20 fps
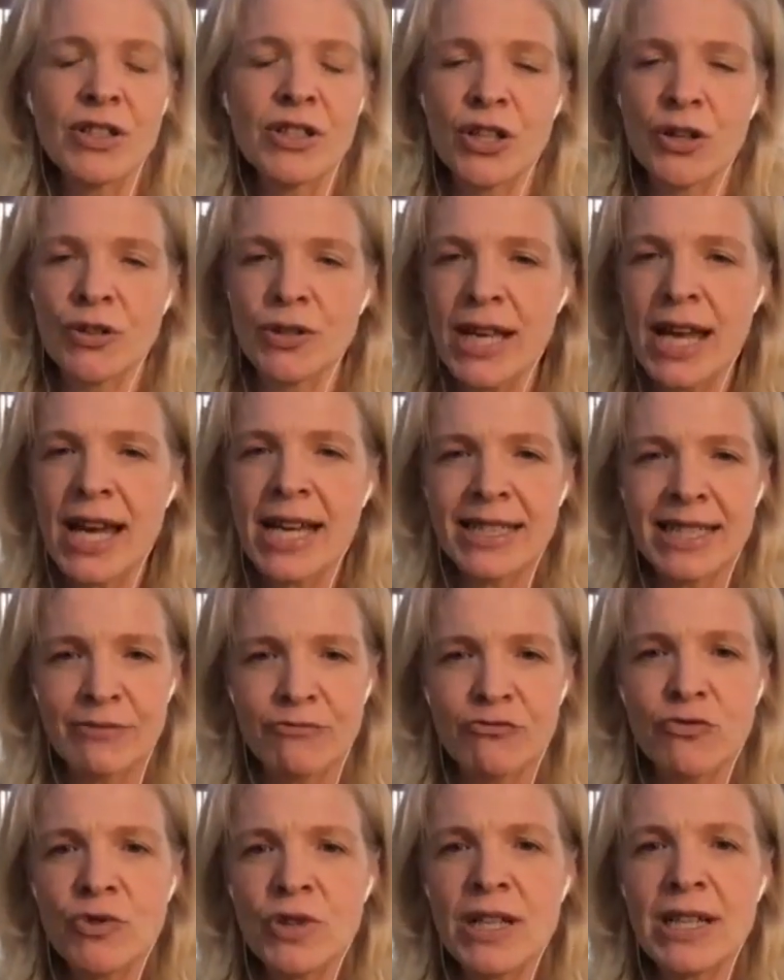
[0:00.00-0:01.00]
So yes,
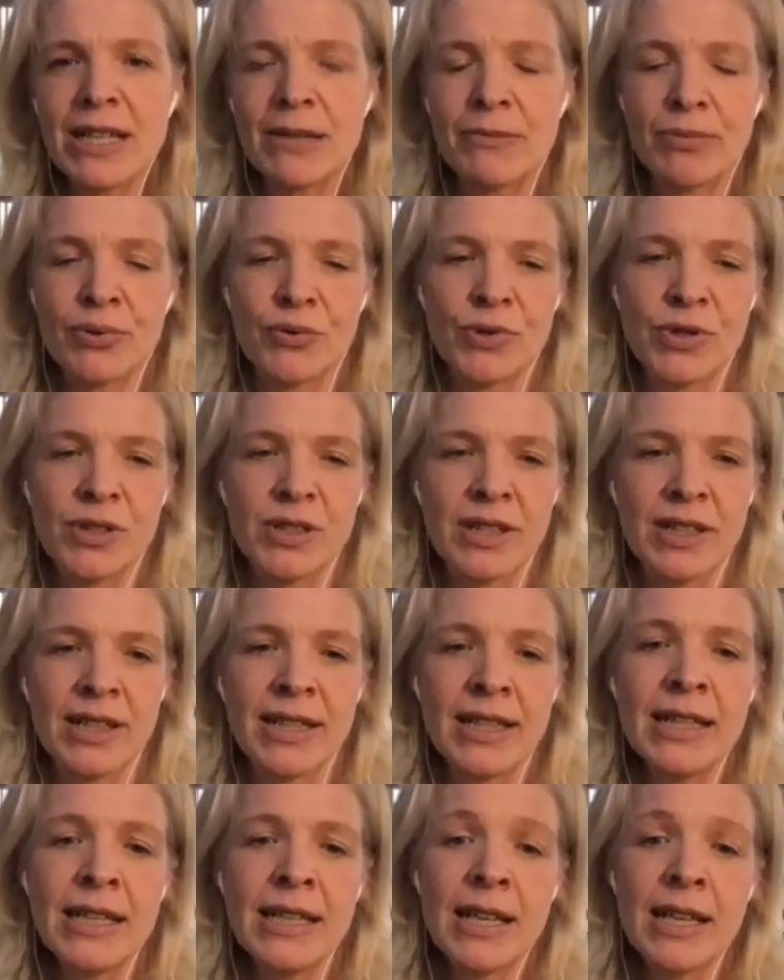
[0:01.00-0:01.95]
really important.